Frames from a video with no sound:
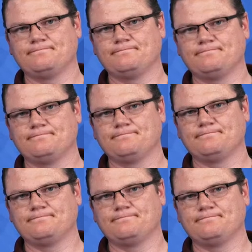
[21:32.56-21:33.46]

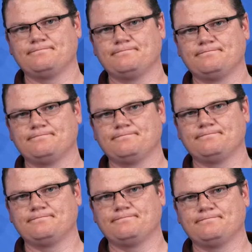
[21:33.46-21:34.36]

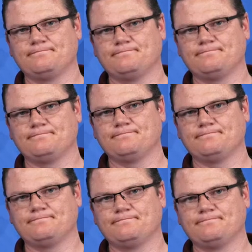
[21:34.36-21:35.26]

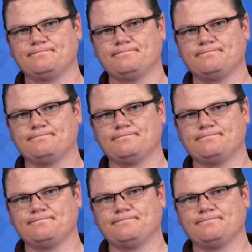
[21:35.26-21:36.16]

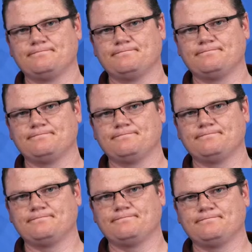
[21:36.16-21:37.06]

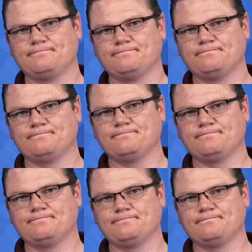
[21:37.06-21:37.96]

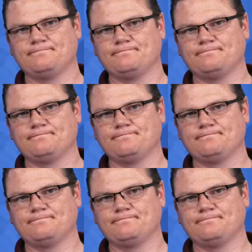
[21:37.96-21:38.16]
The person shown says nothing.